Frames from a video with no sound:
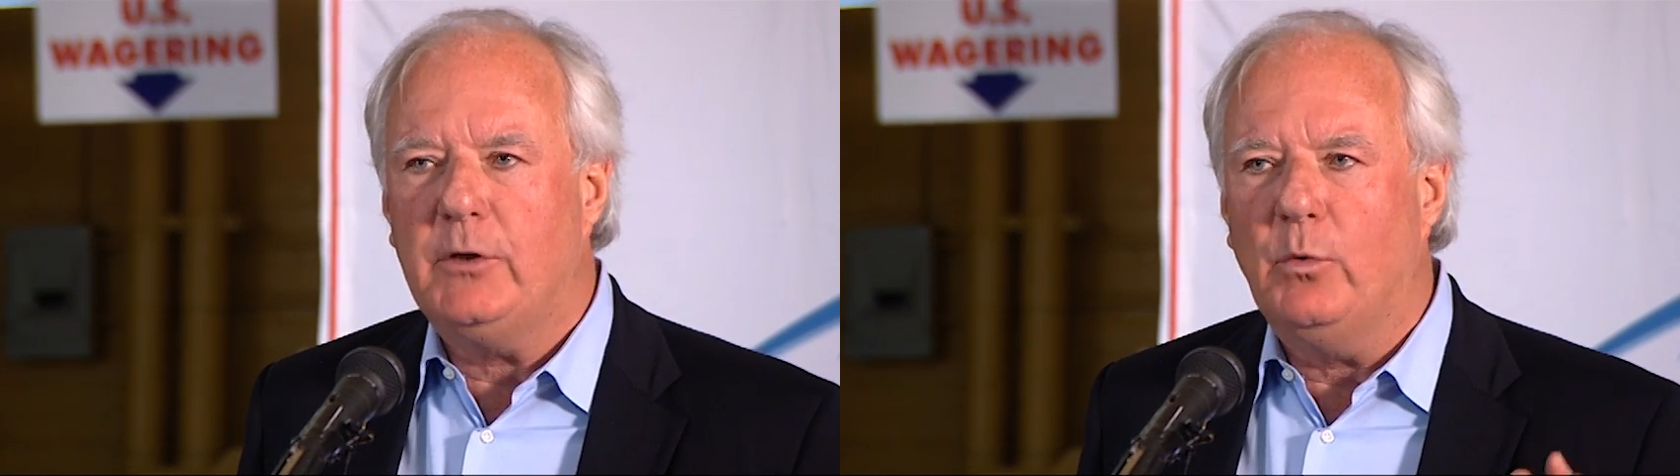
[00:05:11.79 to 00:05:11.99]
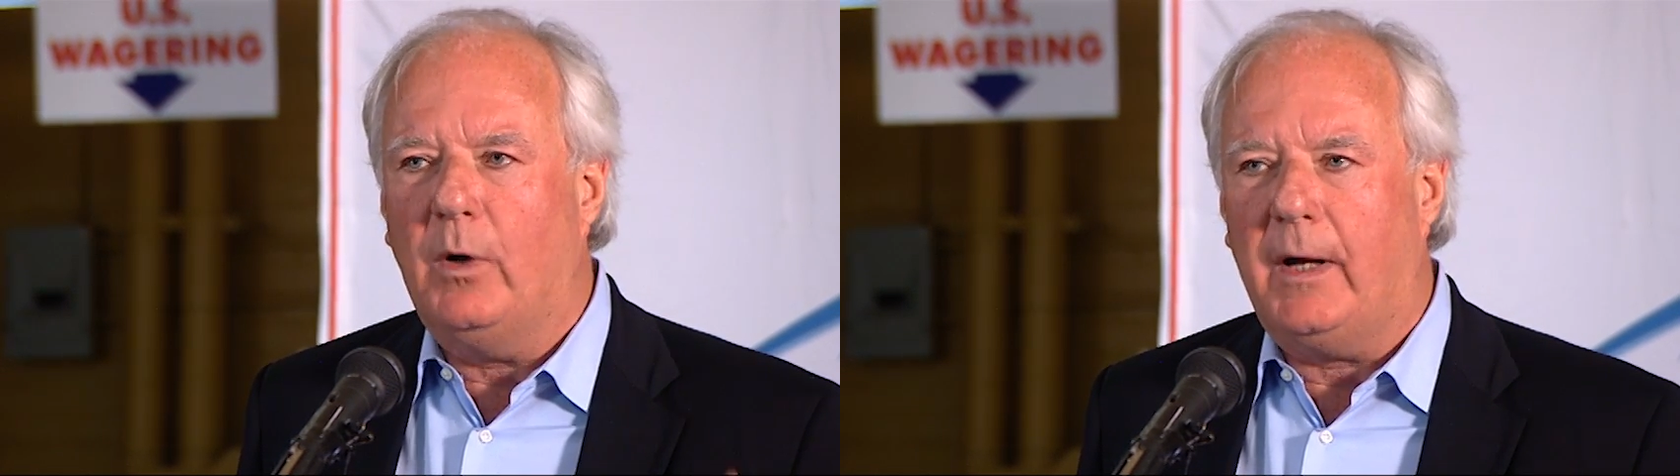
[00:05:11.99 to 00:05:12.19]

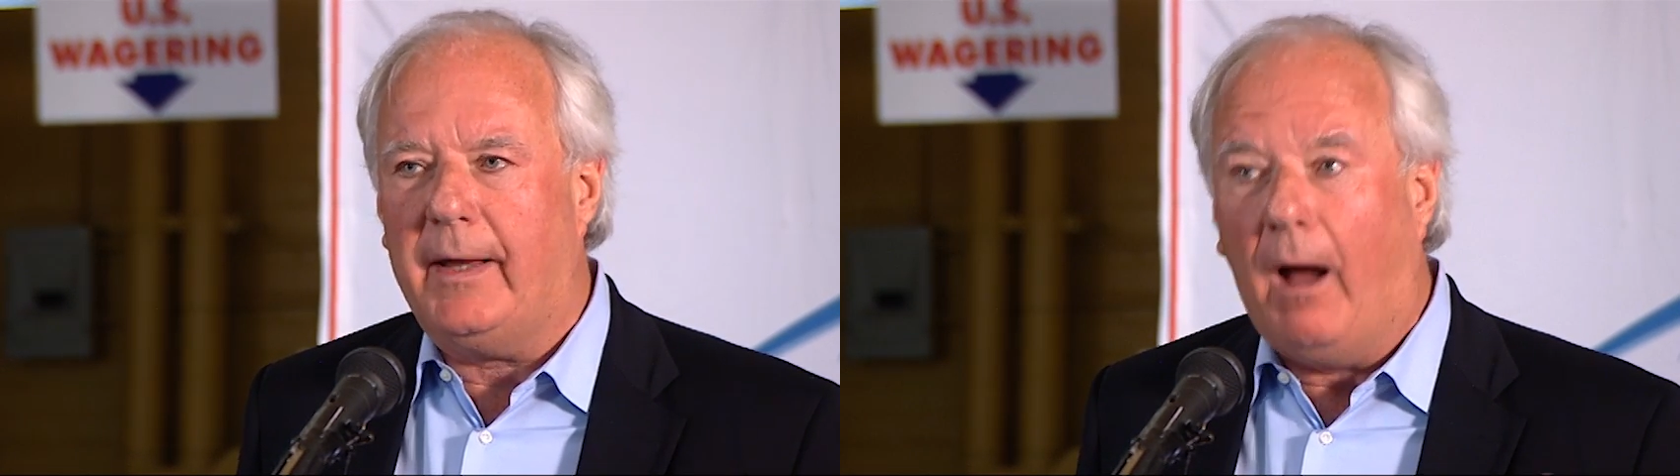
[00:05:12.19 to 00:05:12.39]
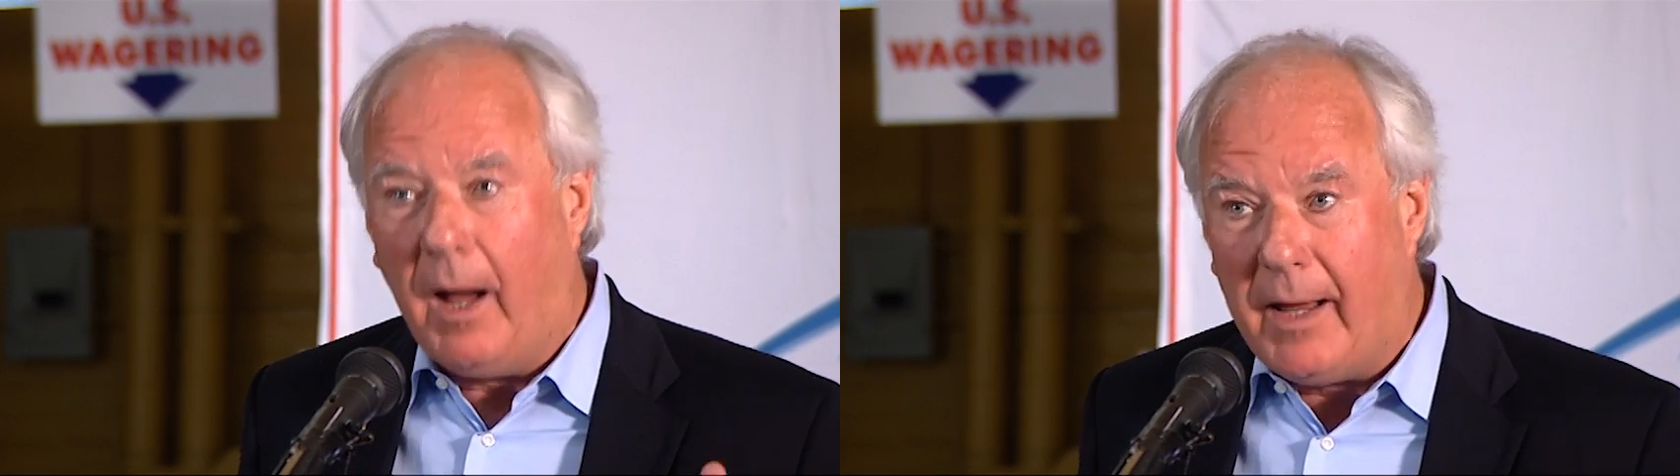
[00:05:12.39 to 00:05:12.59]
you
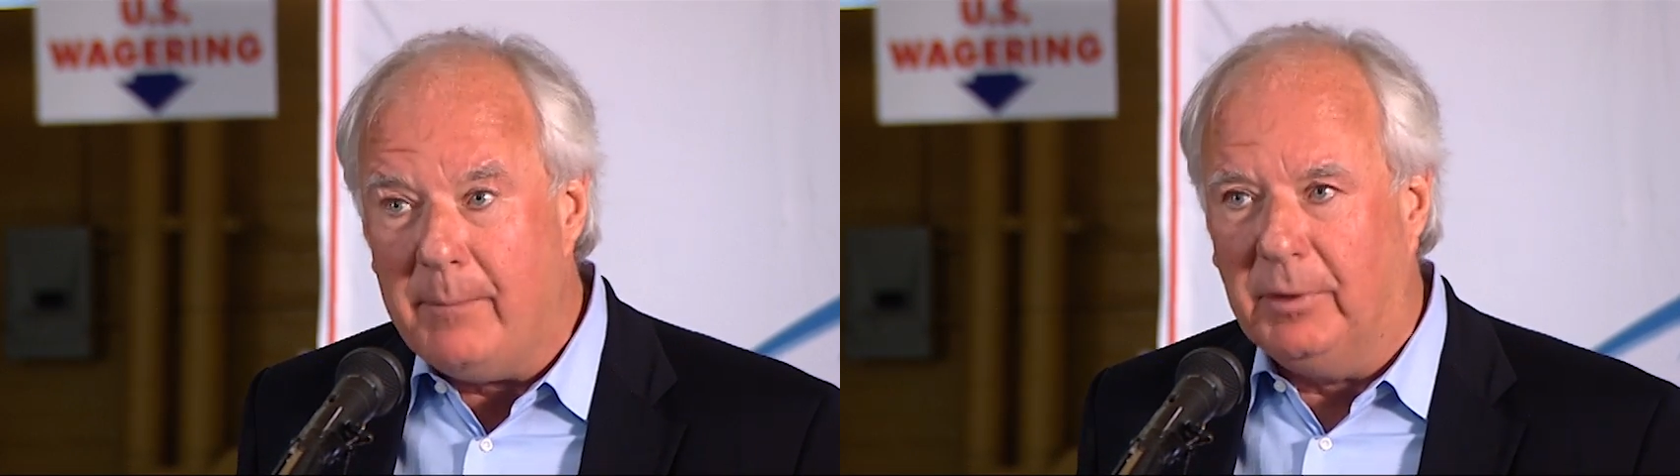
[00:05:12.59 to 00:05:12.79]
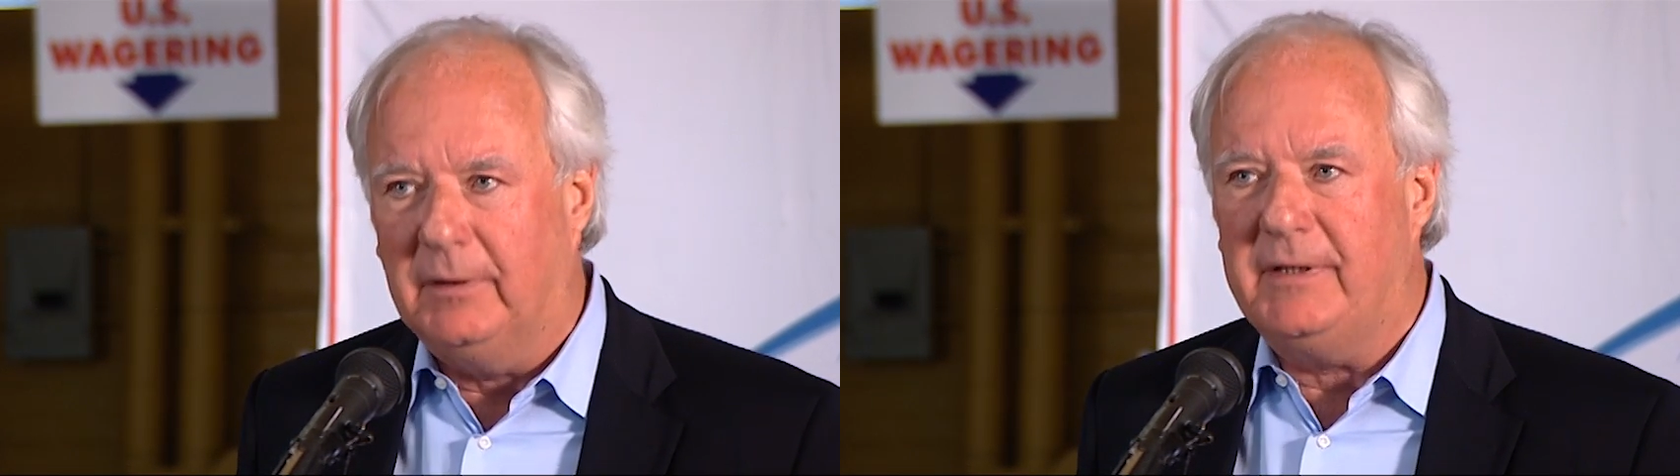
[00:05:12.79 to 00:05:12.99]
why I
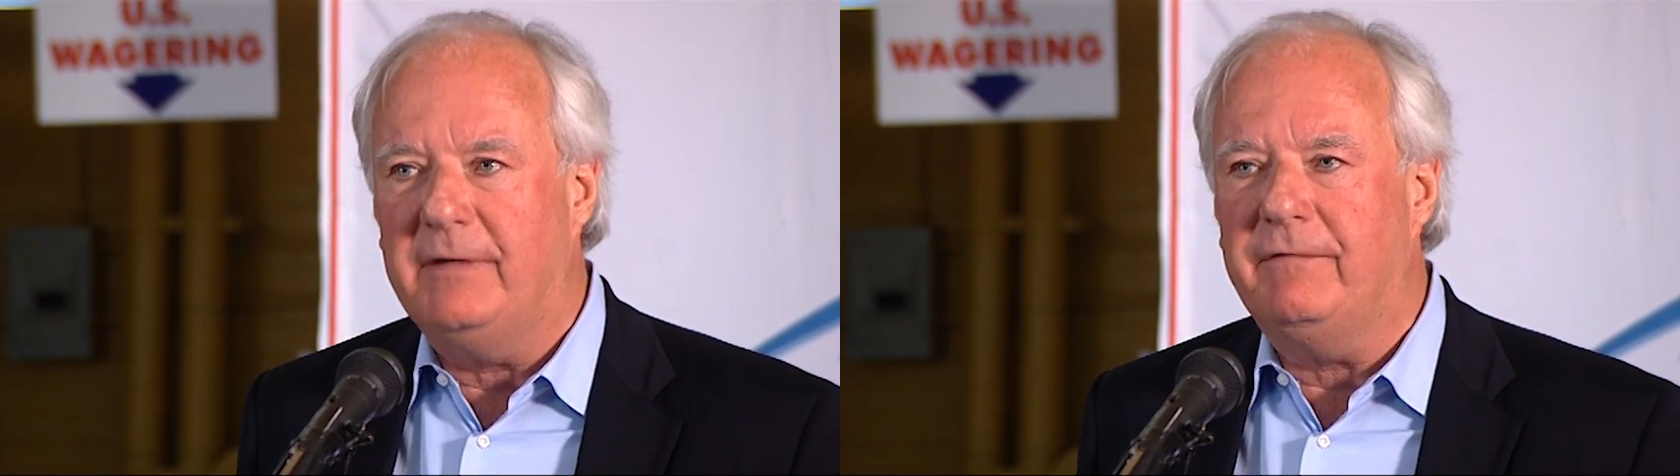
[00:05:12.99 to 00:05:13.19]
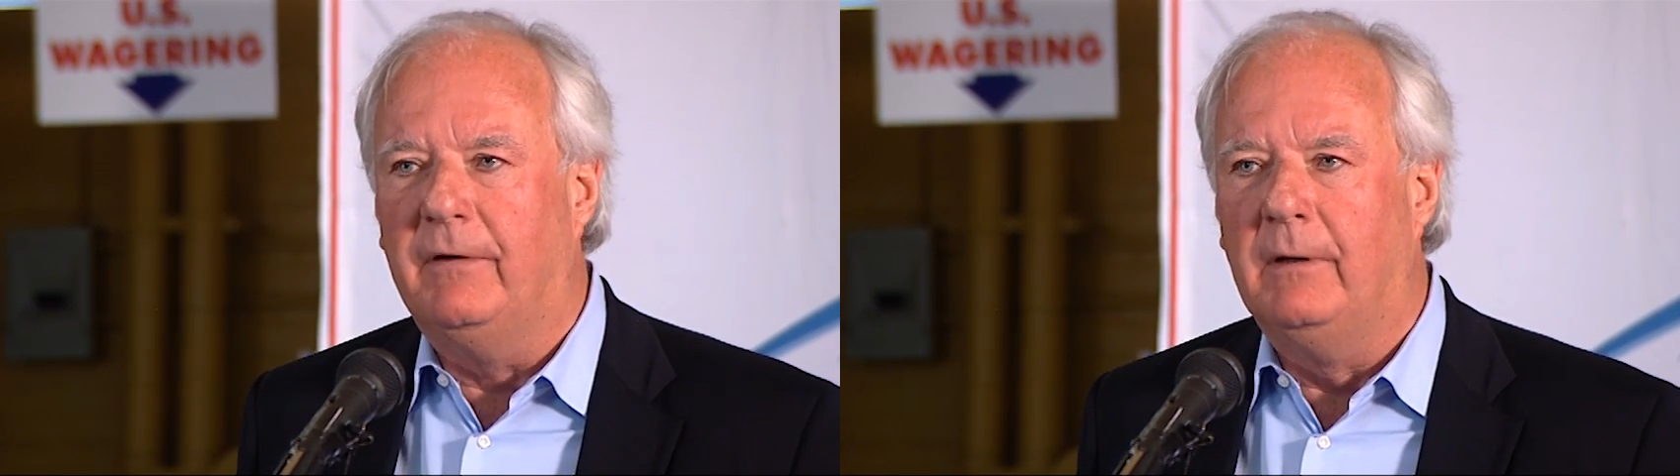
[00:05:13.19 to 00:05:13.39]

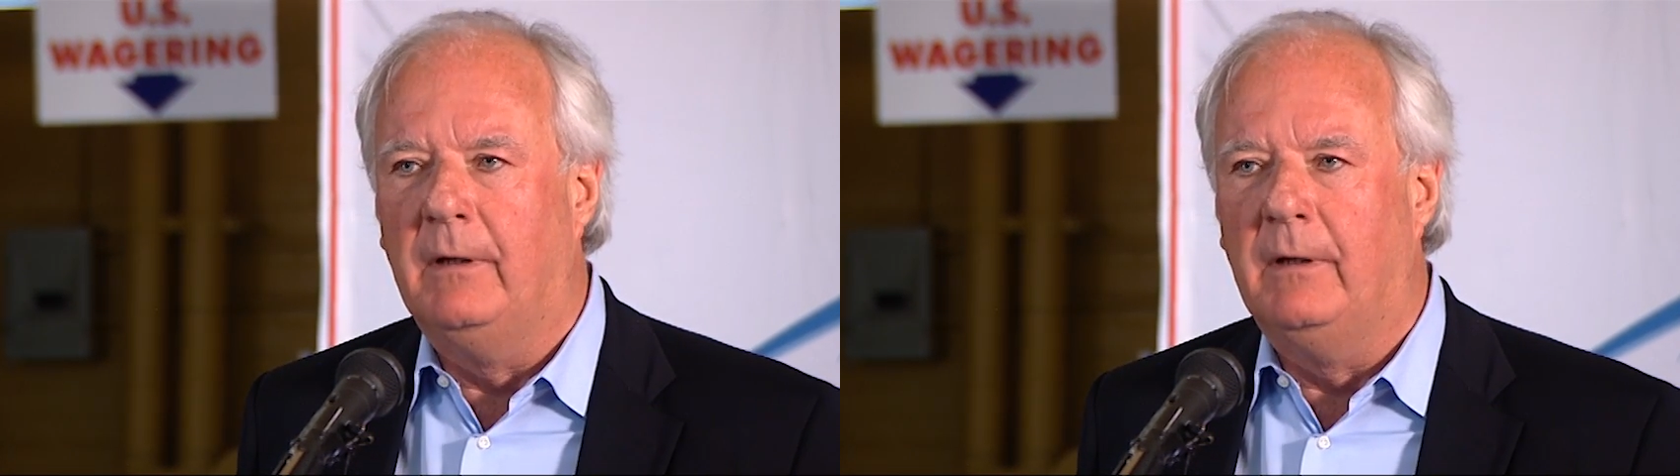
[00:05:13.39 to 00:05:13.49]
believe